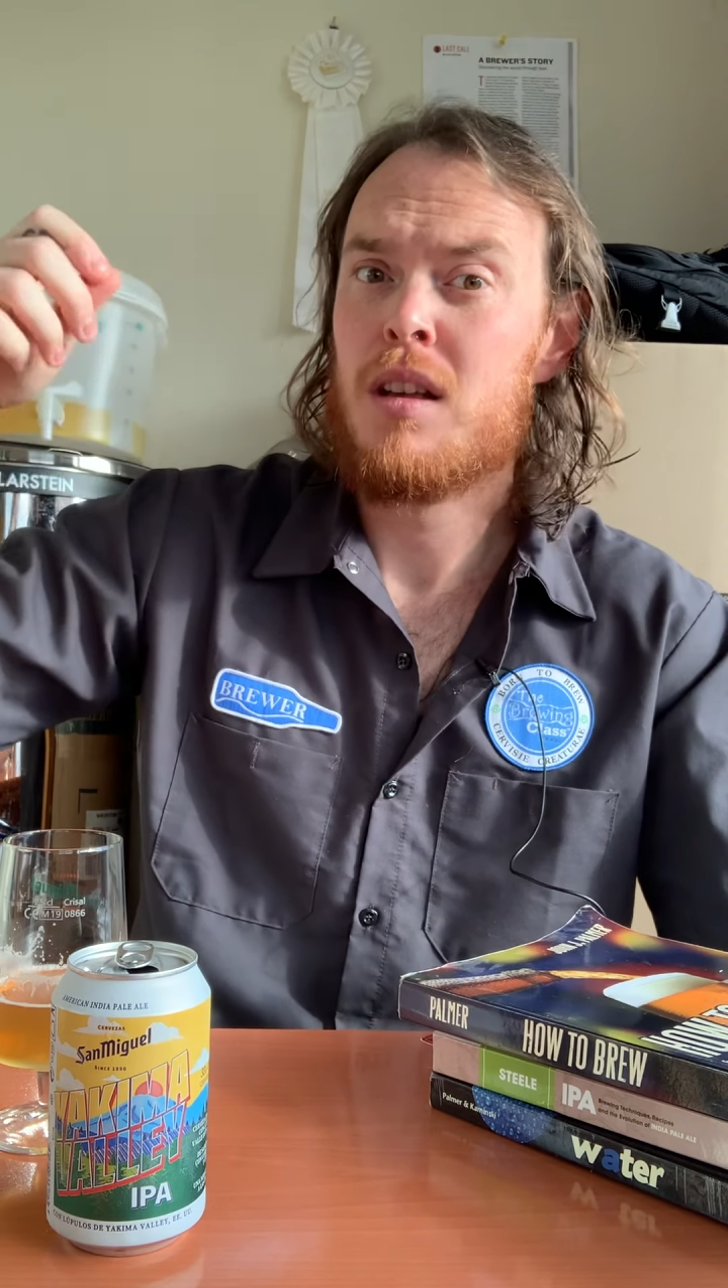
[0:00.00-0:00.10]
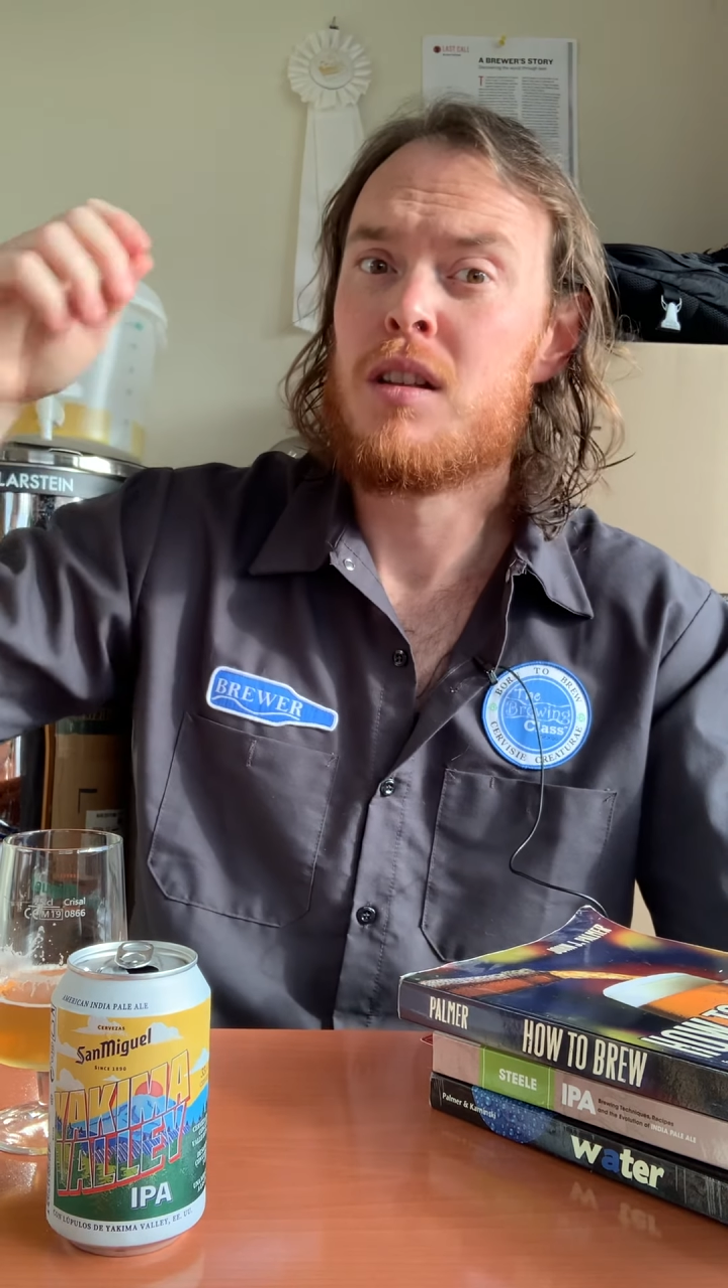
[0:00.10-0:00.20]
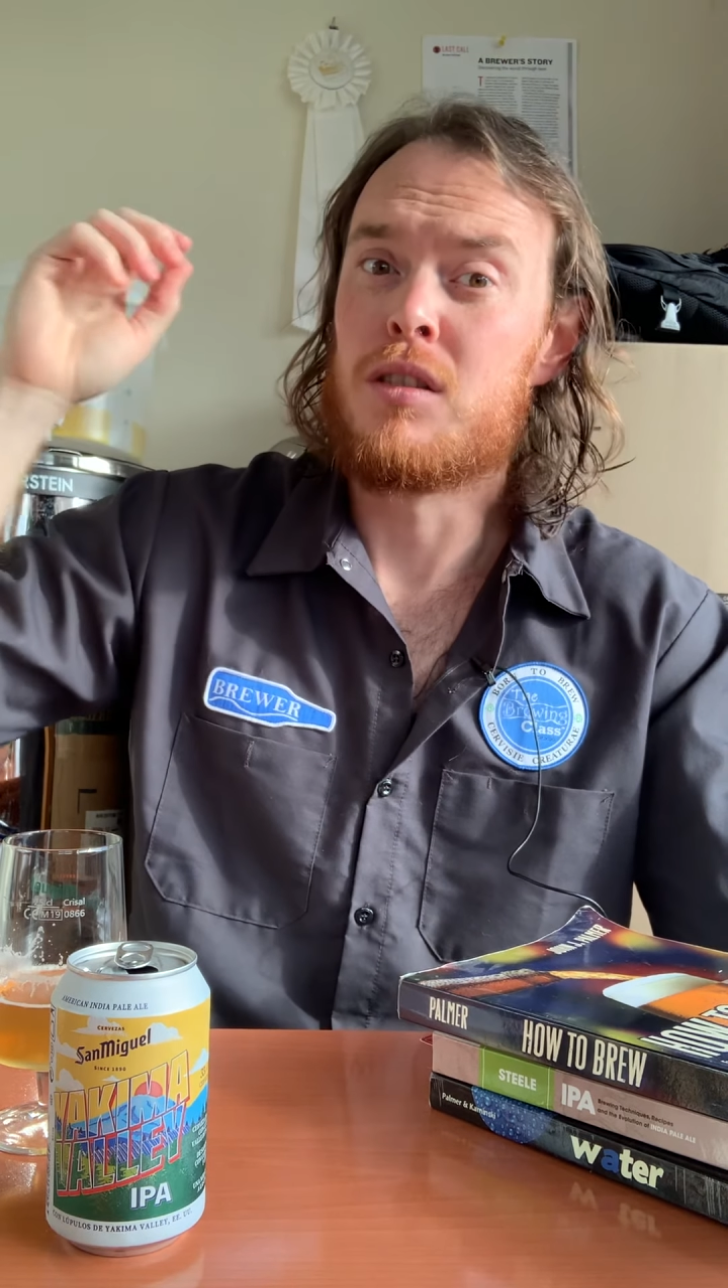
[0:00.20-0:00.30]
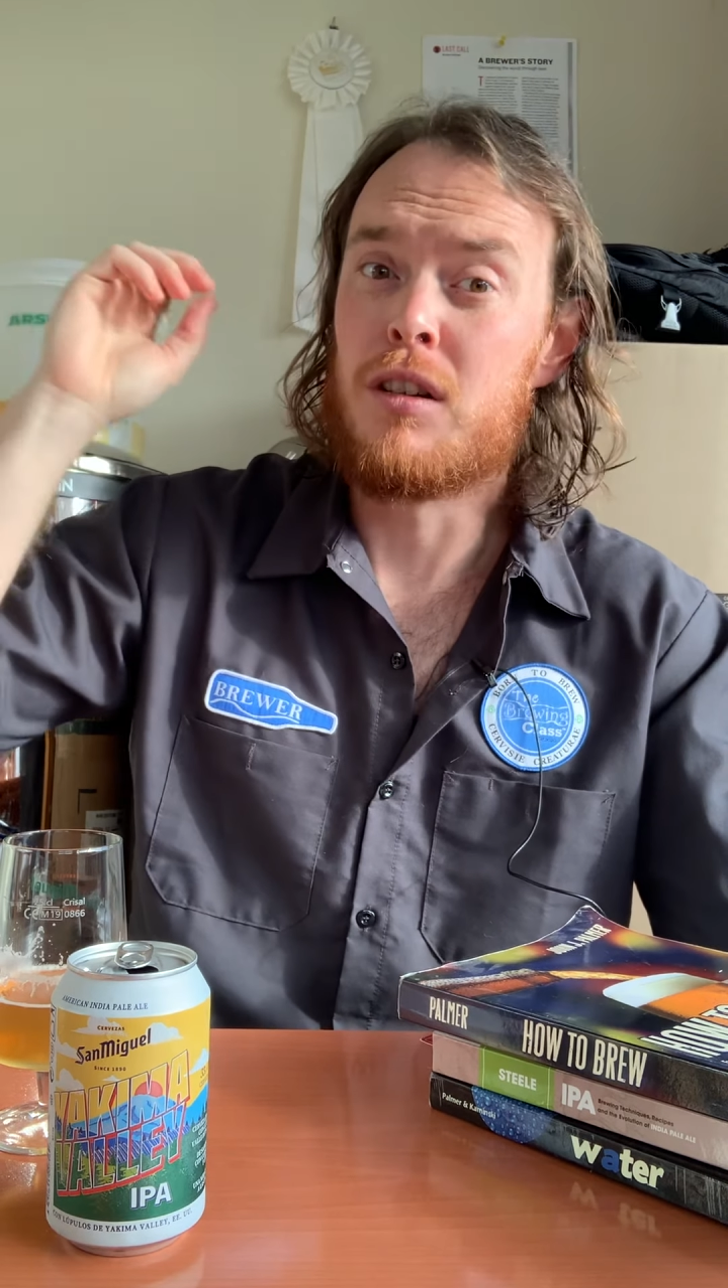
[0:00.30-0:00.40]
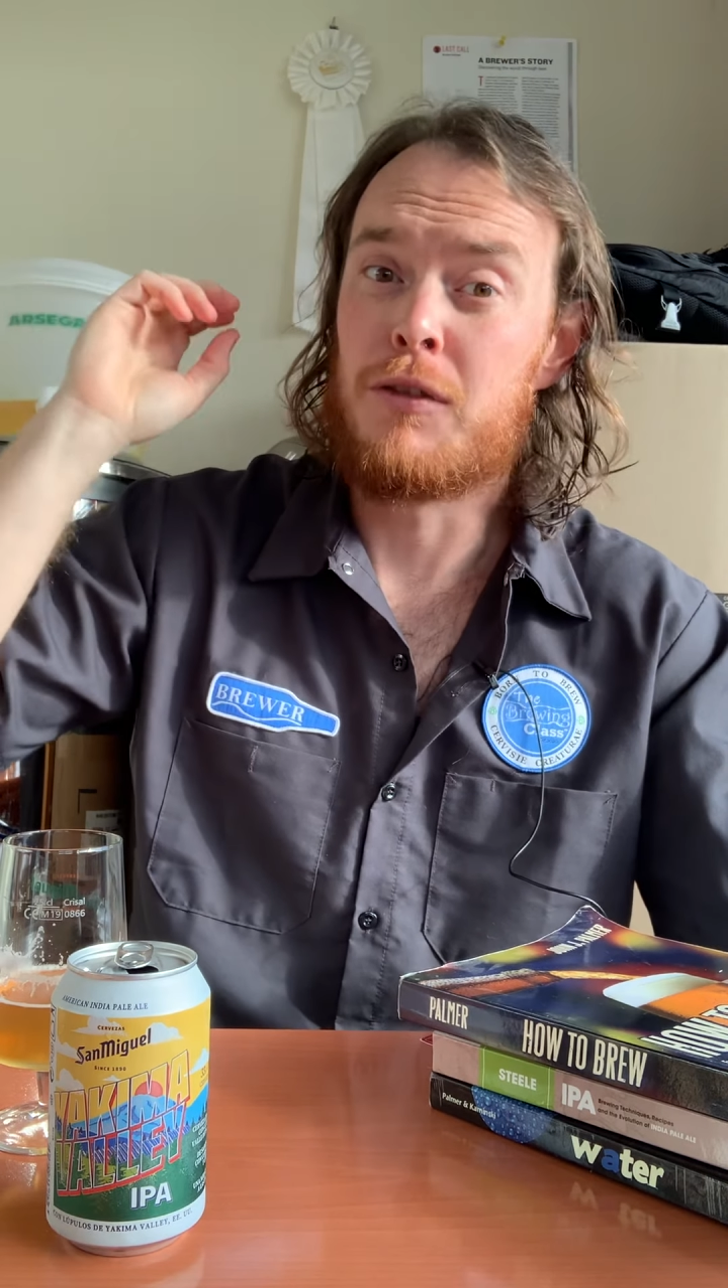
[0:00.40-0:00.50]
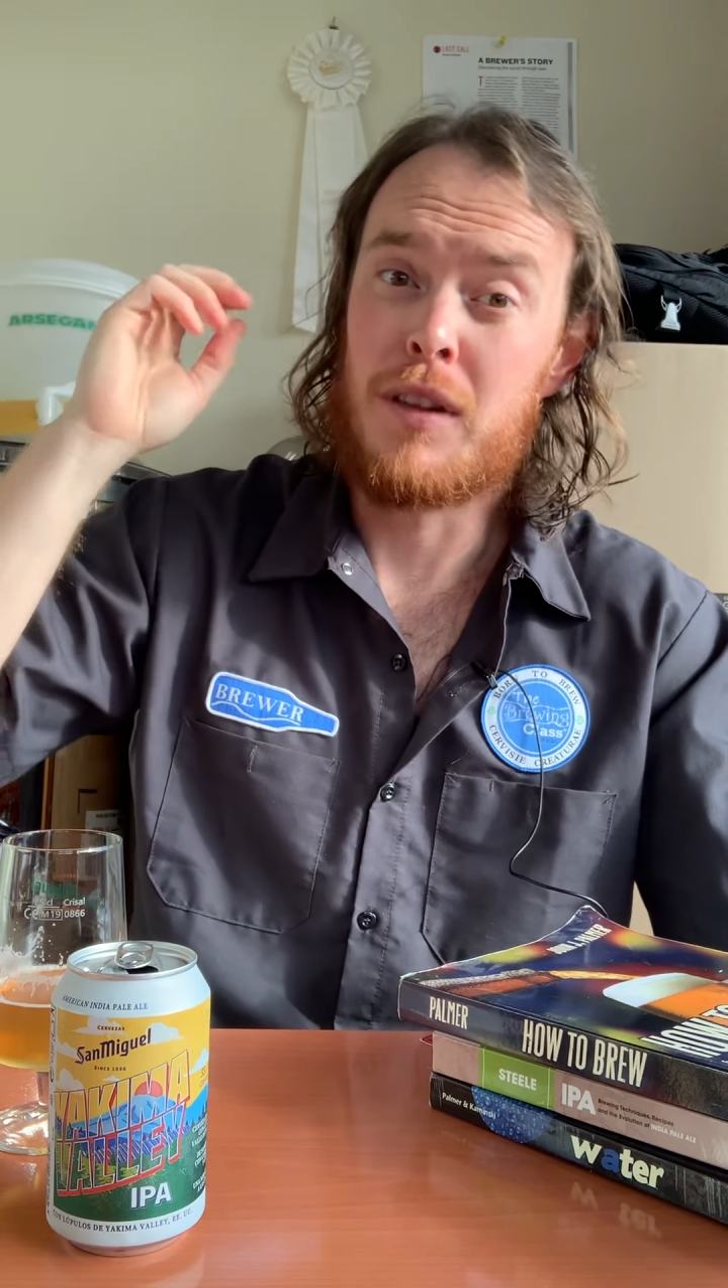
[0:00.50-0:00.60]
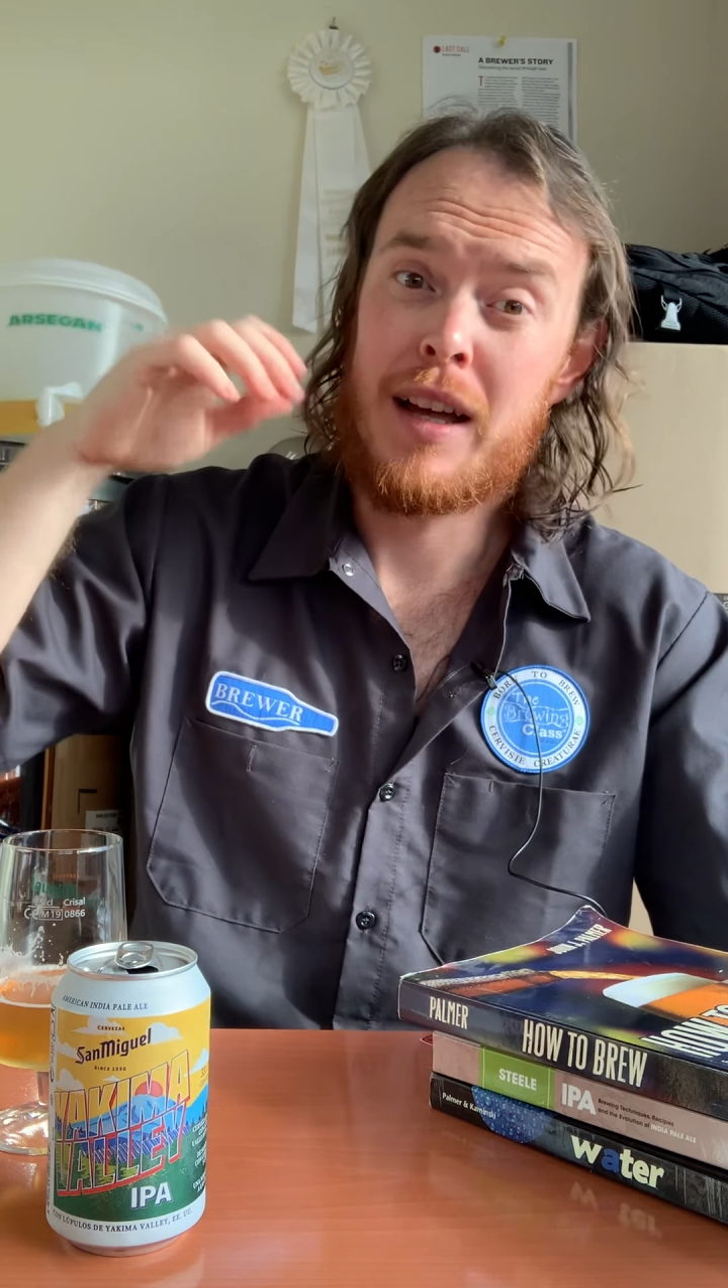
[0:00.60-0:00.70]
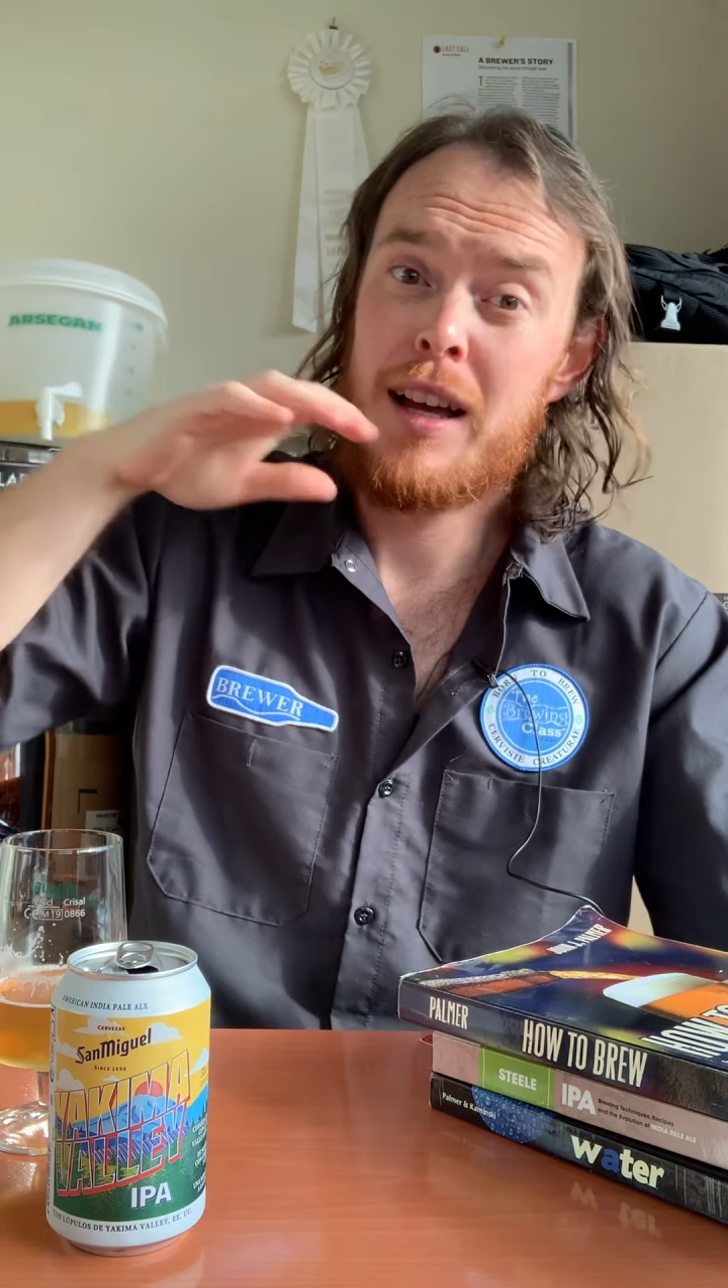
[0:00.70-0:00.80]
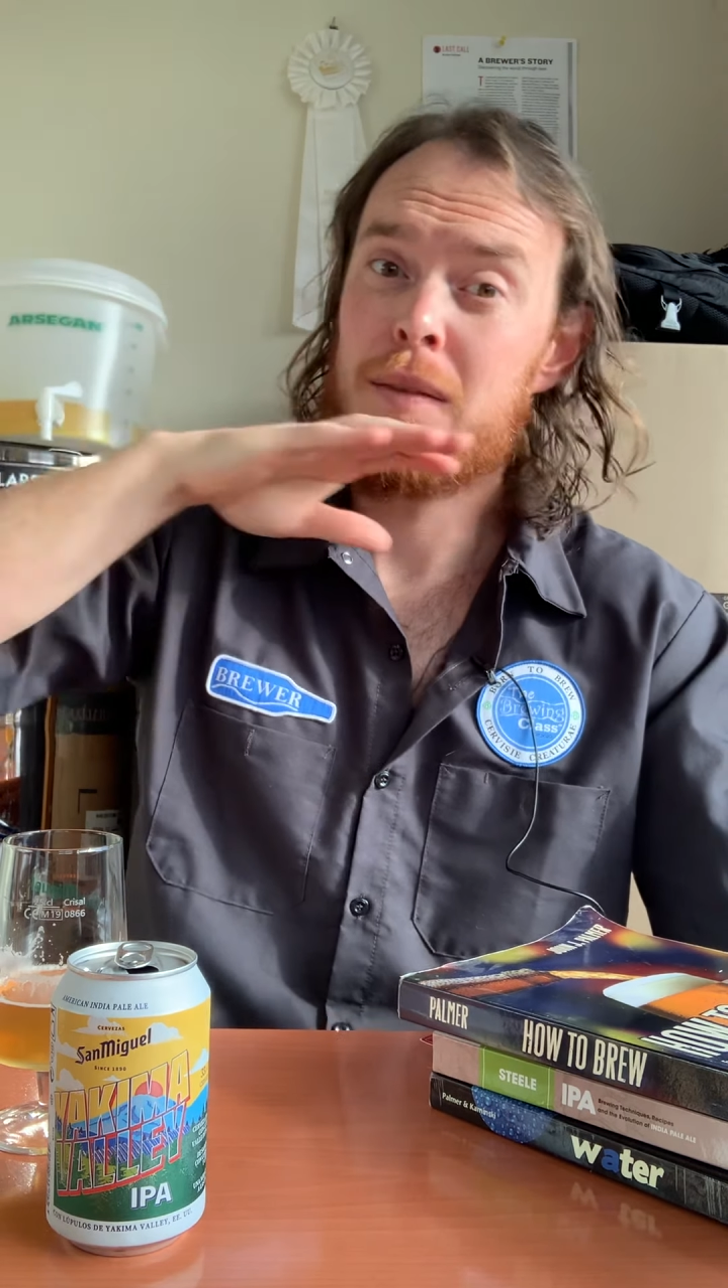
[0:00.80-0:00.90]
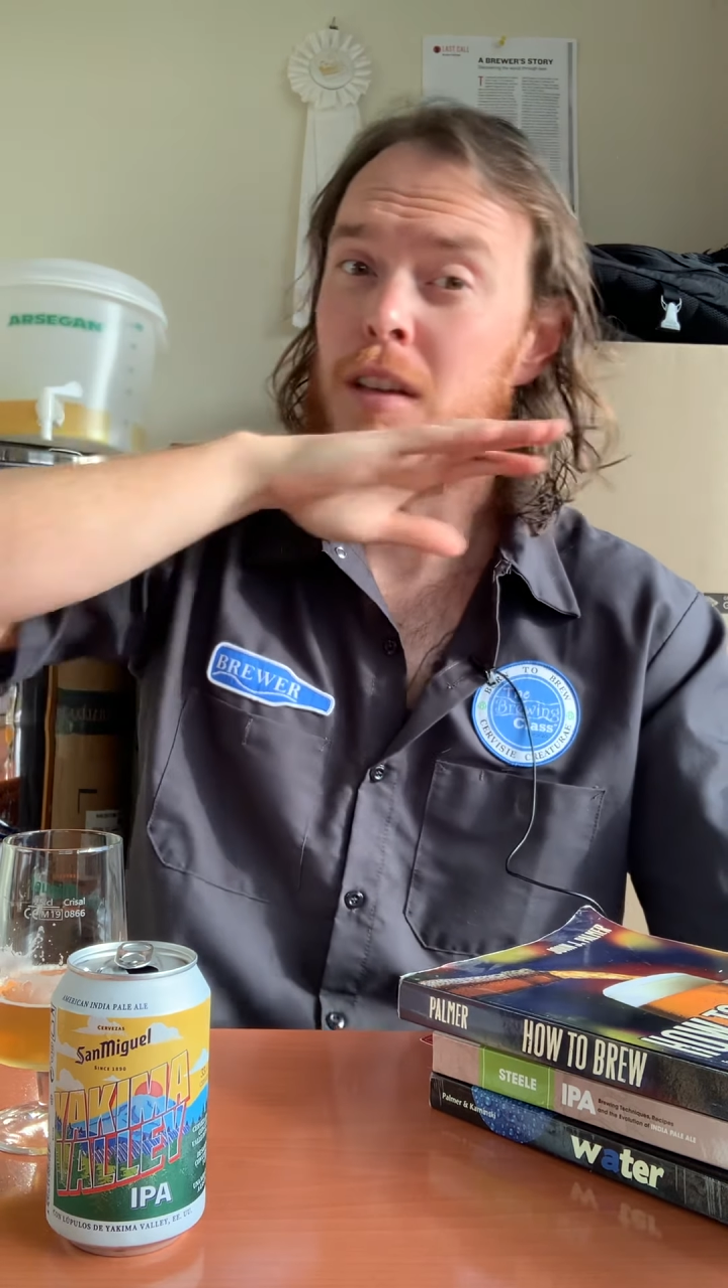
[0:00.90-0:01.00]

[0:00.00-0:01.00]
So for that,